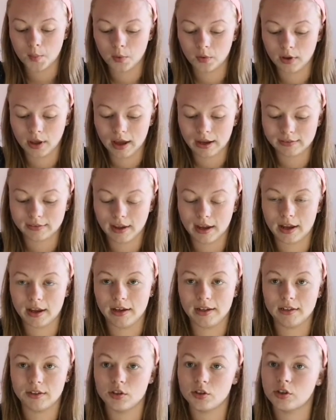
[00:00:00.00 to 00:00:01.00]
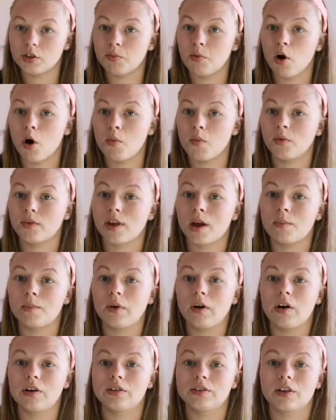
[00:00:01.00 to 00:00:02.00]
But yeah, they just support me with that
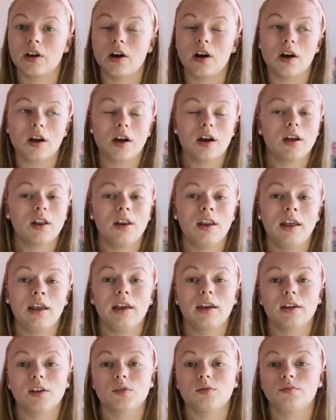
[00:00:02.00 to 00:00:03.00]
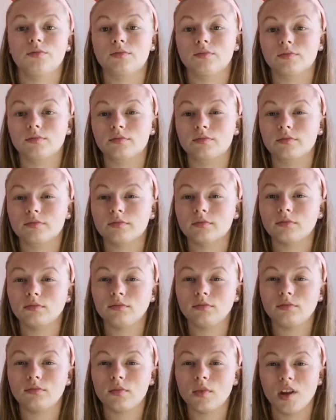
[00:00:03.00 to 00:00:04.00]
because, like,
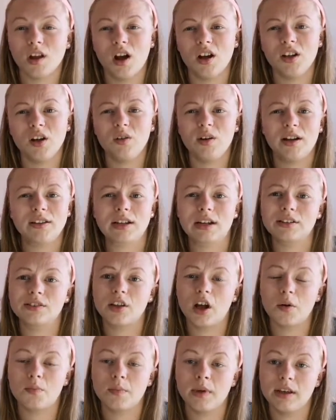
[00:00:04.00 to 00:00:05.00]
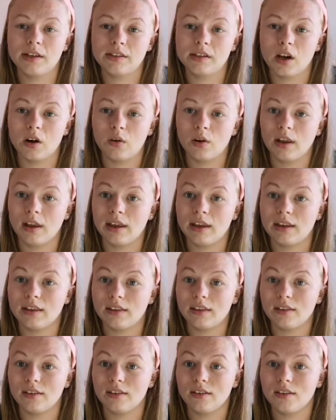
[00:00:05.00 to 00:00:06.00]
I don't let that stop me. So like,
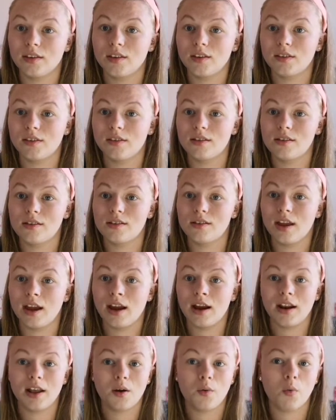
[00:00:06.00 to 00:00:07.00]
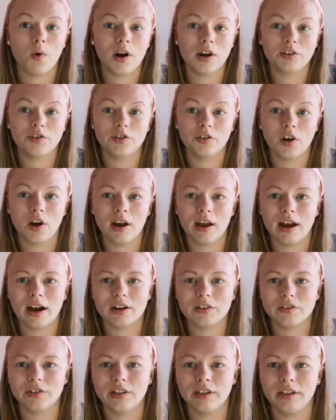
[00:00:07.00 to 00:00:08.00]
they're like, why should I
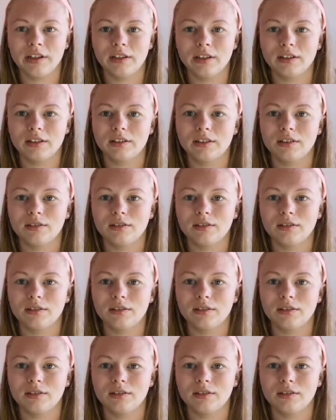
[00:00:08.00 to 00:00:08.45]
actually